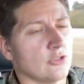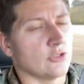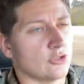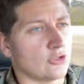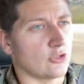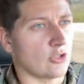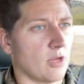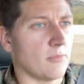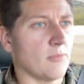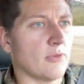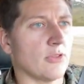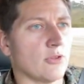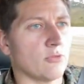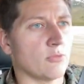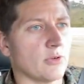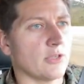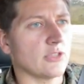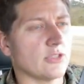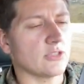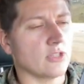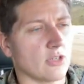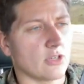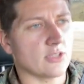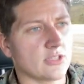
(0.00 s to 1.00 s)
some of the
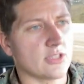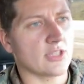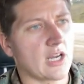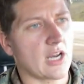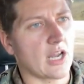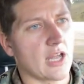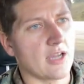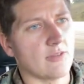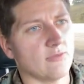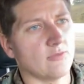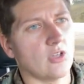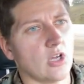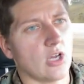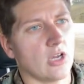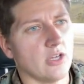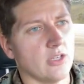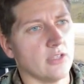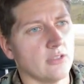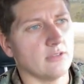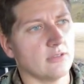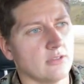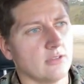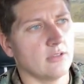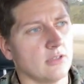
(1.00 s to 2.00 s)
research that I have
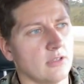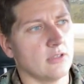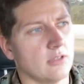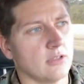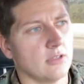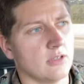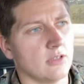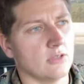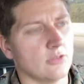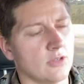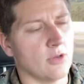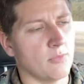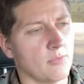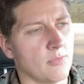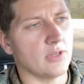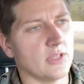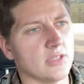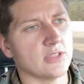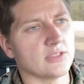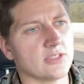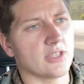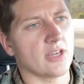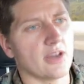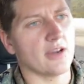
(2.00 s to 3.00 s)
done, the
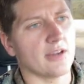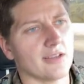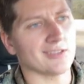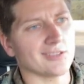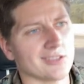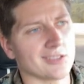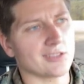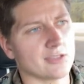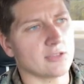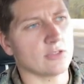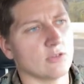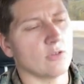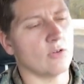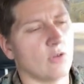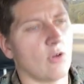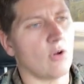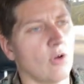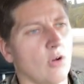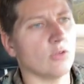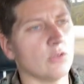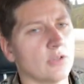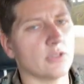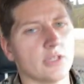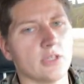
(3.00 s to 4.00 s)
military is still
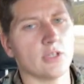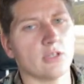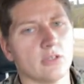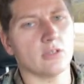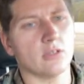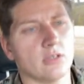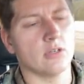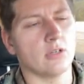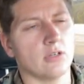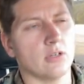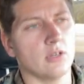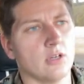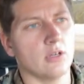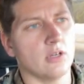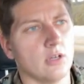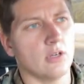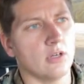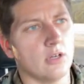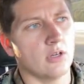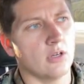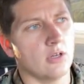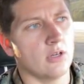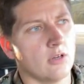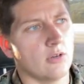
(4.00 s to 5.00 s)
only
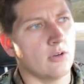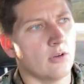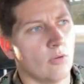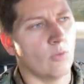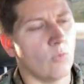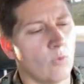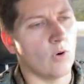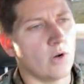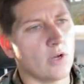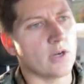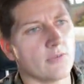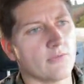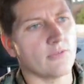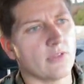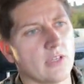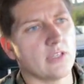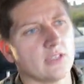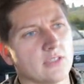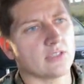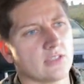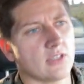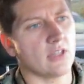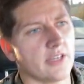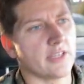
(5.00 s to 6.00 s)
one of the
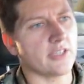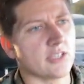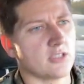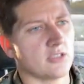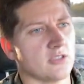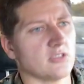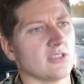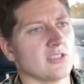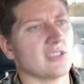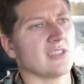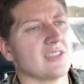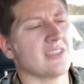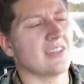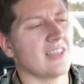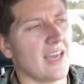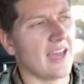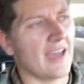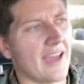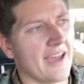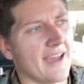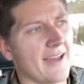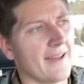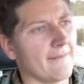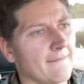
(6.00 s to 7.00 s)
installations
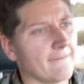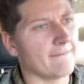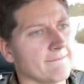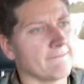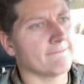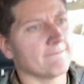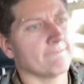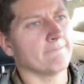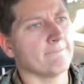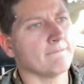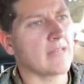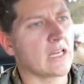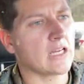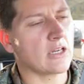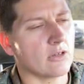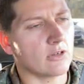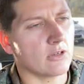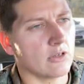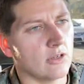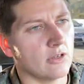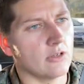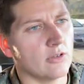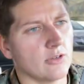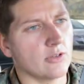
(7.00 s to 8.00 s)
that
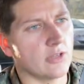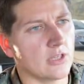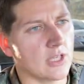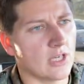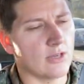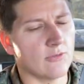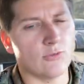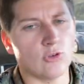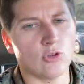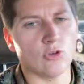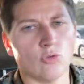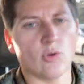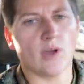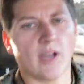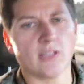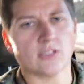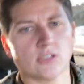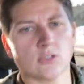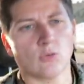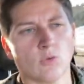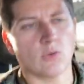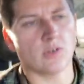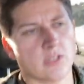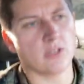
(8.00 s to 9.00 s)
give you a
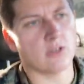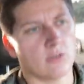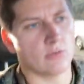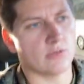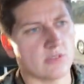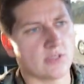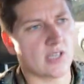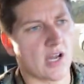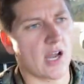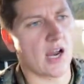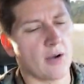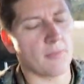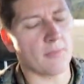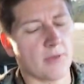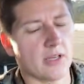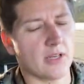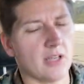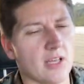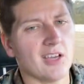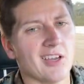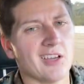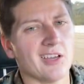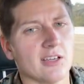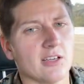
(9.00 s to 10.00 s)
20-year retirement.
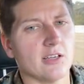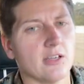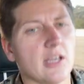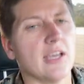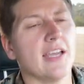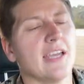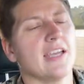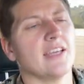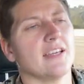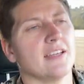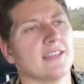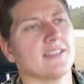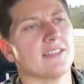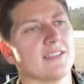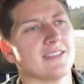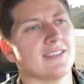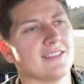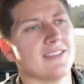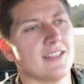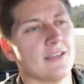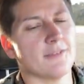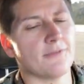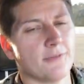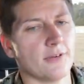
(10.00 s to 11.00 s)
It is
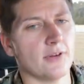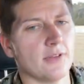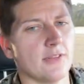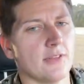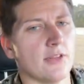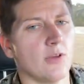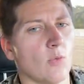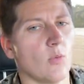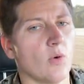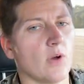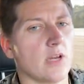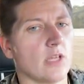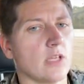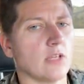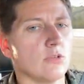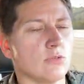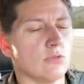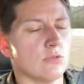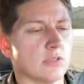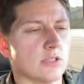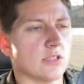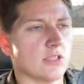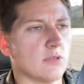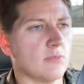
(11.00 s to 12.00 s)
different than what it
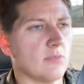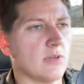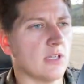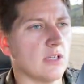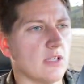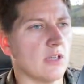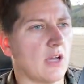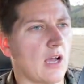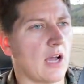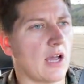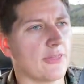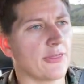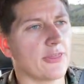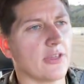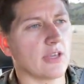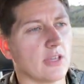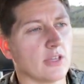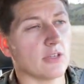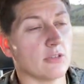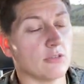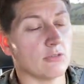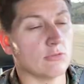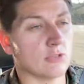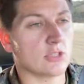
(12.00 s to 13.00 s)
used to be. I think
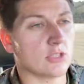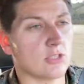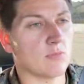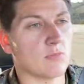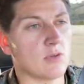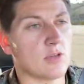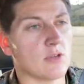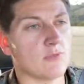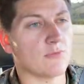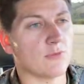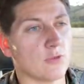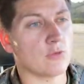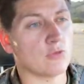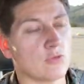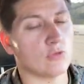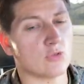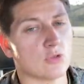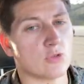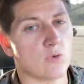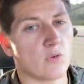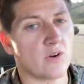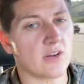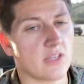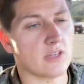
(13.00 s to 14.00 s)
it used to be if you do
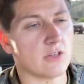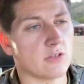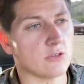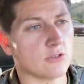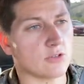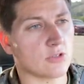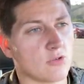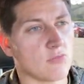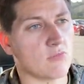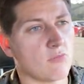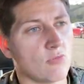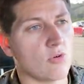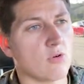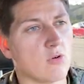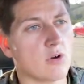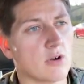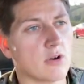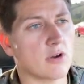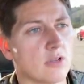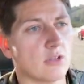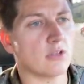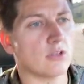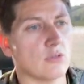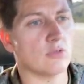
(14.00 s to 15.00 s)
20 years or
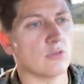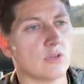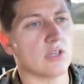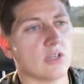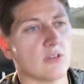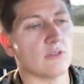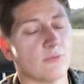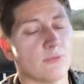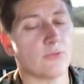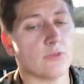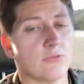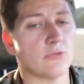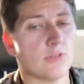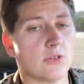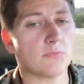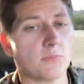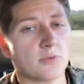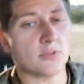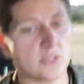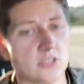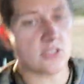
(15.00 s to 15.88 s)
more, you get 50%